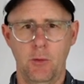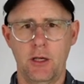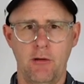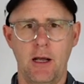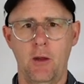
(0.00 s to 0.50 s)

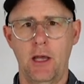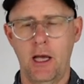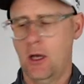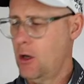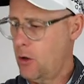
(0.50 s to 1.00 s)
when you're out
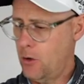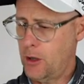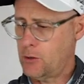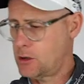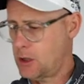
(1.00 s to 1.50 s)
there on
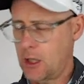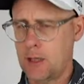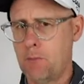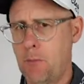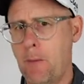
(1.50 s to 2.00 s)
those
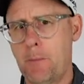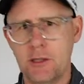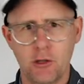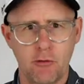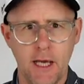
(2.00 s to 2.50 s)
slightly bumpy
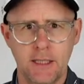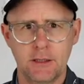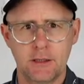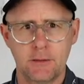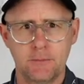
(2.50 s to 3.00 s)
terrains.